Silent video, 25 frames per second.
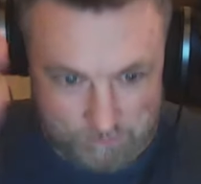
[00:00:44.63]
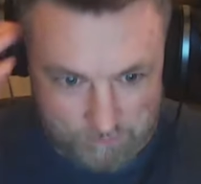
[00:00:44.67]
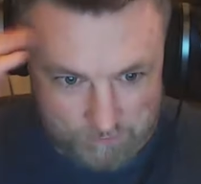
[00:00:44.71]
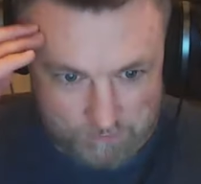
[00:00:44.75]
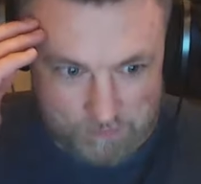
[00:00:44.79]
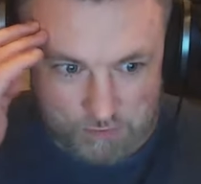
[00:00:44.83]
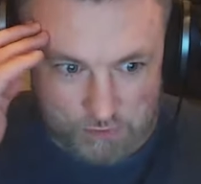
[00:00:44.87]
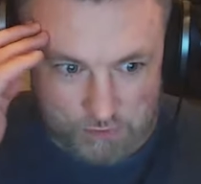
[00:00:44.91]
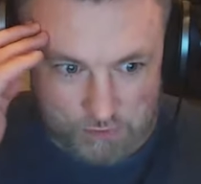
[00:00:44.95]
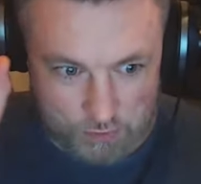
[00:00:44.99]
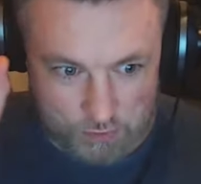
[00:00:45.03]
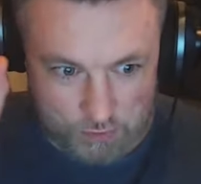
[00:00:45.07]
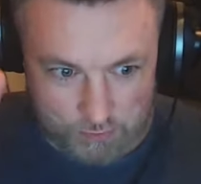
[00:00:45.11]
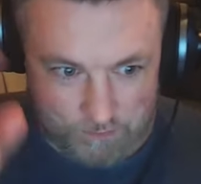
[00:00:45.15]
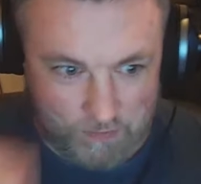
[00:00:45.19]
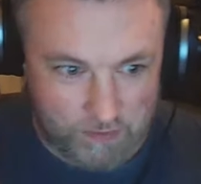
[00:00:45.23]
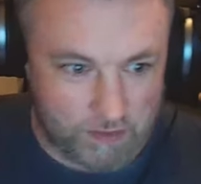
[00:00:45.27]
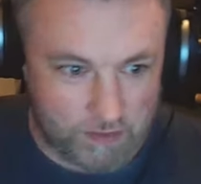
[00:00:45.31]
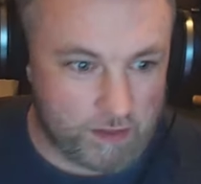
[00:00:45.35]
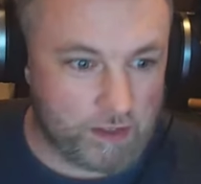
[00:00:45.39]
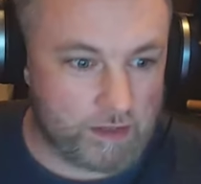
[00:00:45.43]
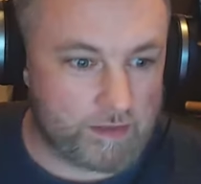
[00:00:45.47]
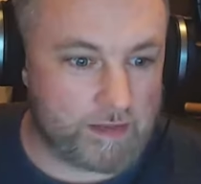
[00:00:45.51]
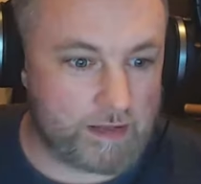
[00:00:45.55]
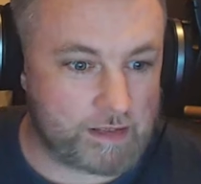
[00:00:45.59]
So
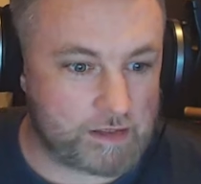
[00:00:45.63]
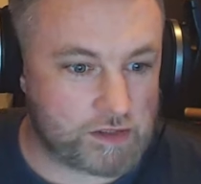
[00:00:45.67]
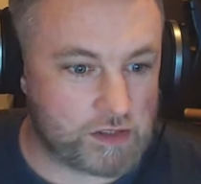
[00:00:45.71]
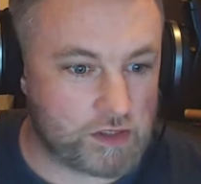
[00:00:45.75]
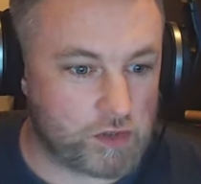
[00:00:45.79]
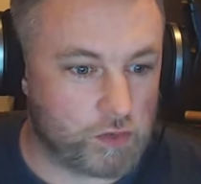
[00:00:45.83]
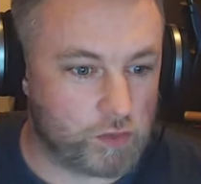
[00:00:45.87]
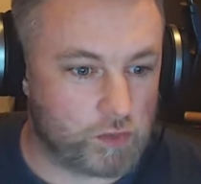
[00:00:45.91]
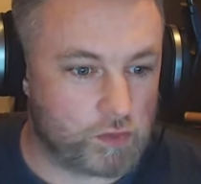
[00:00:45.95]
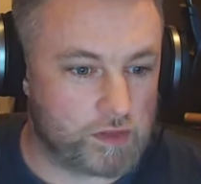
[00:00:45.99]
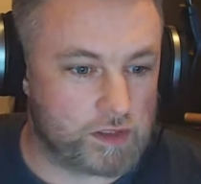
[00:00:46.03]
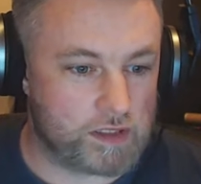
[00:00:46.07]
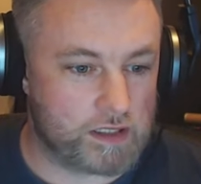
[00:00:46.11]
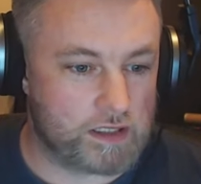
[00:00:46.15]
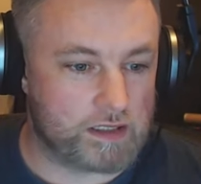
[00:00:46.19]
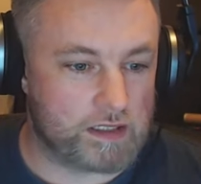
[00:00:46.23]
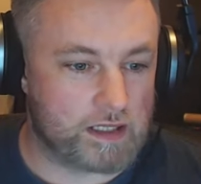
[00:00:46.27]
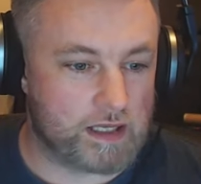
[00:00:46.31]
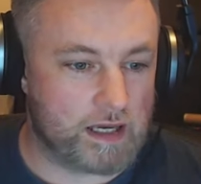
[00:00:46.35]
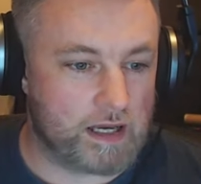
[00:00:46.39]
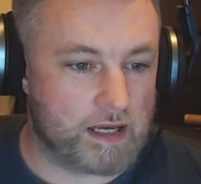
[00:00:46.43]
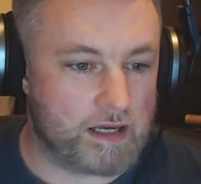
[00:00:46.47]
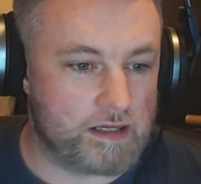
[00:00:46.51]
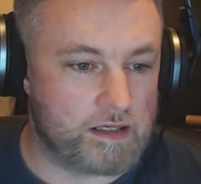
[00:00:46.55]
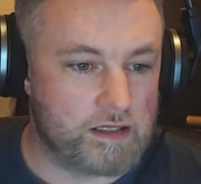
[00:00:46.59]
that's a good thing
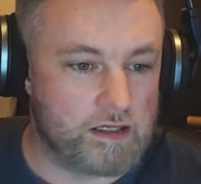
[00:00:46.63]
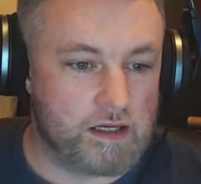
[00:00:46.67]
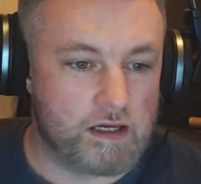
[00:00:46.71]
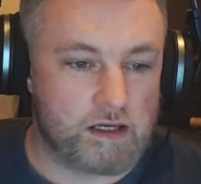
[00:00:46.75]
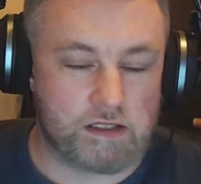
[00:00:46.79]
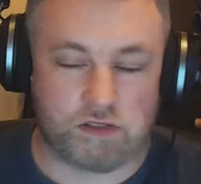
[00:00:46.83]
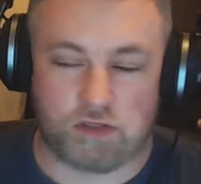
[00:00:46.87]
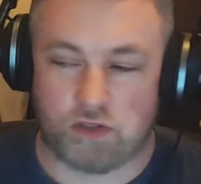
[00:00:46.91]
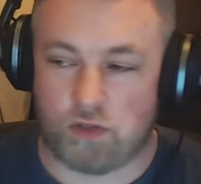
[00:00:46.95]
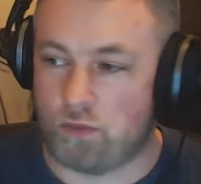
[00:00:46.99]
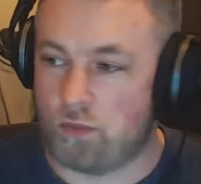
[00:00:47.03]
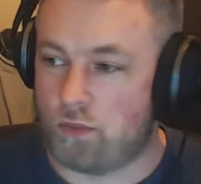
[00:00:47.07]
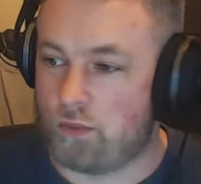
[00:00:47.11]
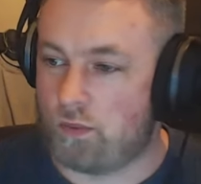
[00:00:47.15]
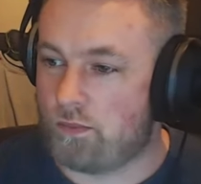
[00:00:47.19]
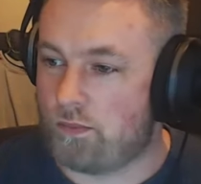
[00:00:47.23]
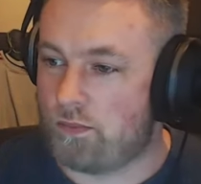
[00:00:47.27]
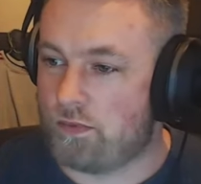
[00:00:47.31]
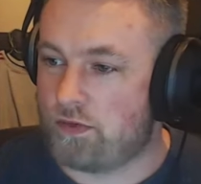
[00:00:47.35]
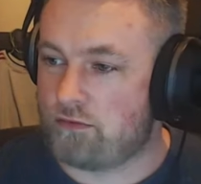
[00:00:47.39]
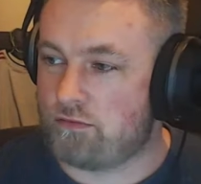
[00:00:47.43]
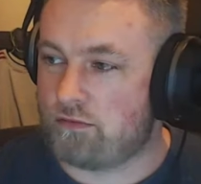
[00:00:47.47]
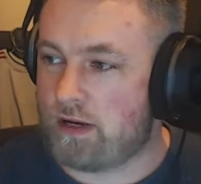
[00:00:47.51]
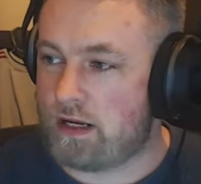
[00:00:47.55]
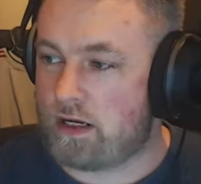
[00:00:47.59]
there. So
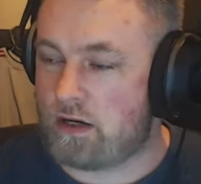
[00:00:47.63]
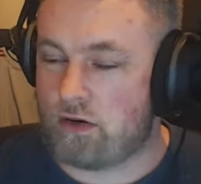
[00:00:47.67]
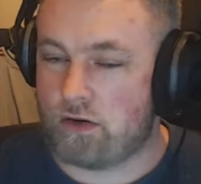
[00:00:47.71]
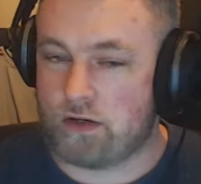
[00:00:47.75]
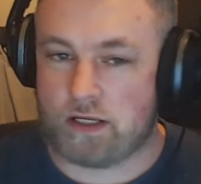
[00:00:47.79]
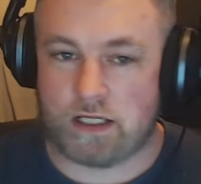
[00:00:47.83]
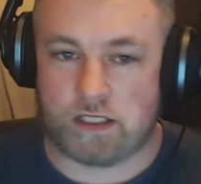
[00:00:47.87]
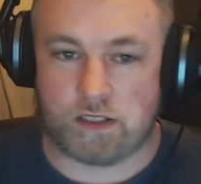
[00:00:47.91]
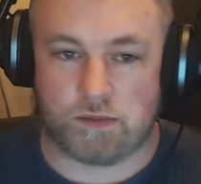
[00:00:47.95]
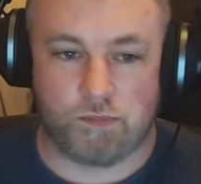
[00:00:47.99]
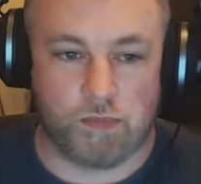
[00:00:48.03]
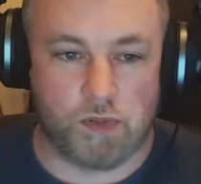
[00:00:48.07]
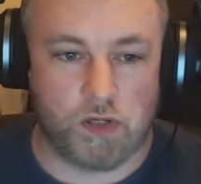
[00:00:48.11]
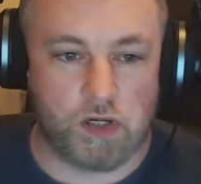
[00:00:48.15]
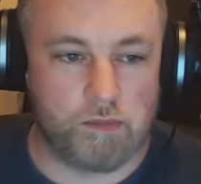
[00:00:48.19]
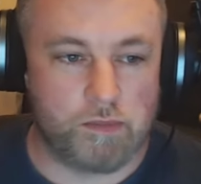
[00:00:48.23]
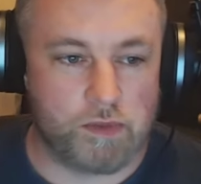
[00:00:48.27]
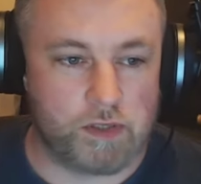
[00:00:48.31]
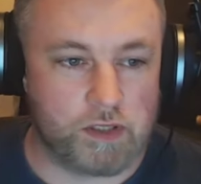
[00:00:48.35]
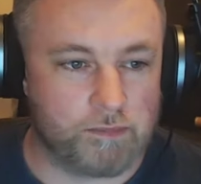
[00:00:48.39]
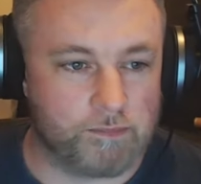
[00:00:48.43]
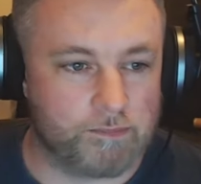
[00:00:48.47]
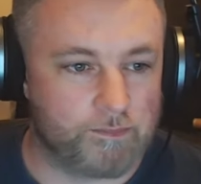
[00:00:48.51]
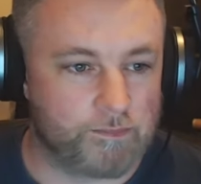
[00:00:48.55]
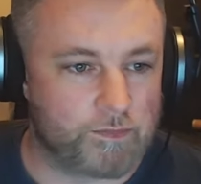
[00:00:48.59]
the record against
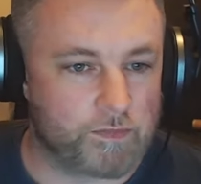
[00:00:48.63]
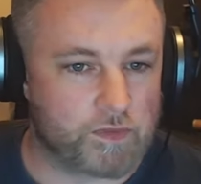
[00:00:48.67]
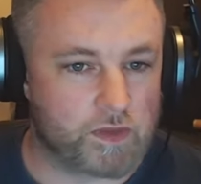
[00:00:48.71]
Birmingham.